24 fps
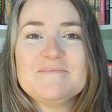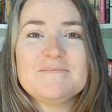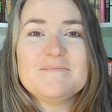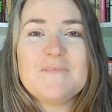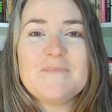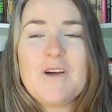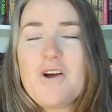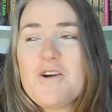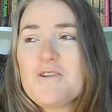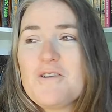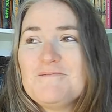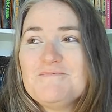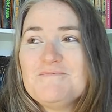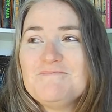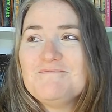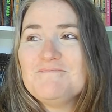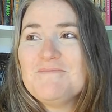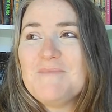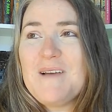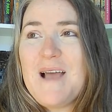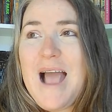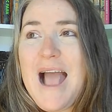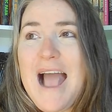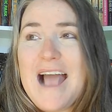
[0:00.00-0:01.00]
our
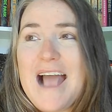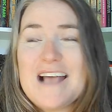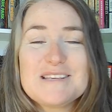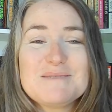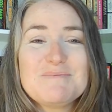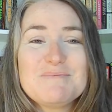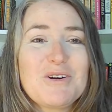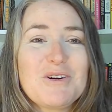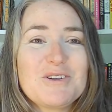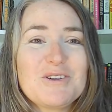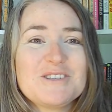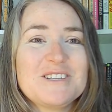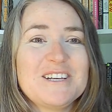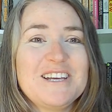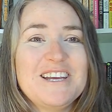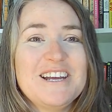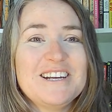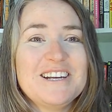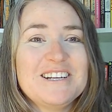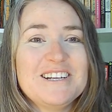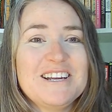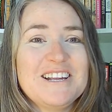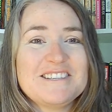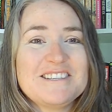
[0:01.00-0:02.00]
as
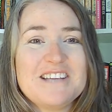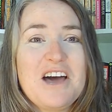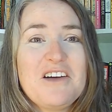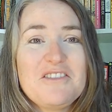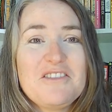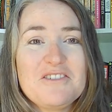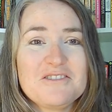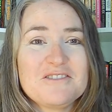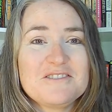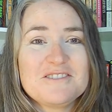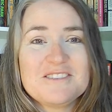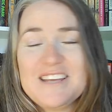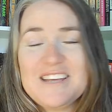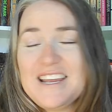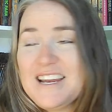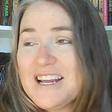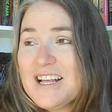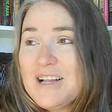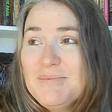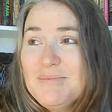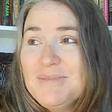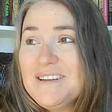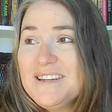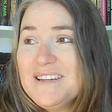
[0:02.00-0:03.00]
persecuted as others in a
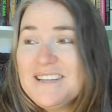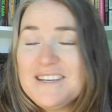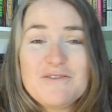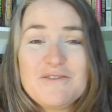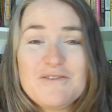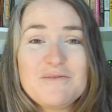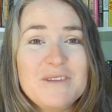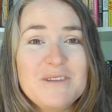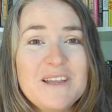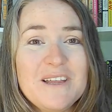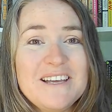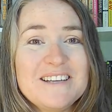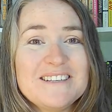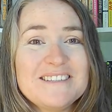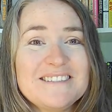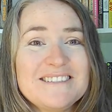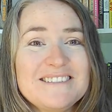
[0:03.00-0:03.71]
completely different place.